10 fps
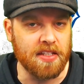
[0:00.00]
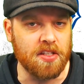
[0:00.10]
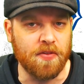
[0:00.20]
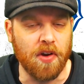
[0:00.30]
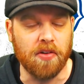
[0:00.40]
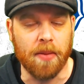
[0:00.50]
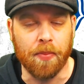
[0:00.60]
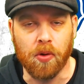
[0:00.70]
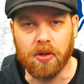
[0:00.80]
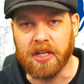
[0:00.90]
This is very
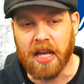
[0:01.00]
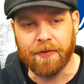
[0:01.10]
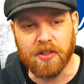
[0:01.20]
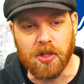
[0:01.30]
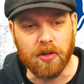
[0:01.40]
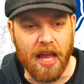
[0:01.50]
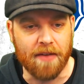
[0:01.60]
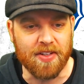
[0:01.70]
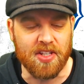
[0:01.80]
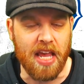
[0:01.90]
important. Now, if you don't
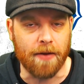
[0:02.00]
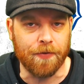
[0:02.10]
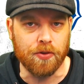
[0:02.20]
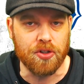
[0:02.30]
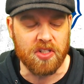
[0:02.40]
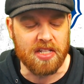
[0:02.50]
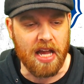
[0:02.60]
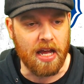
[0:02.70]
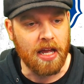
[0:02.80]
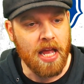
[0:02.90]
have a scout future
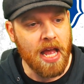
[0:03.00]
star,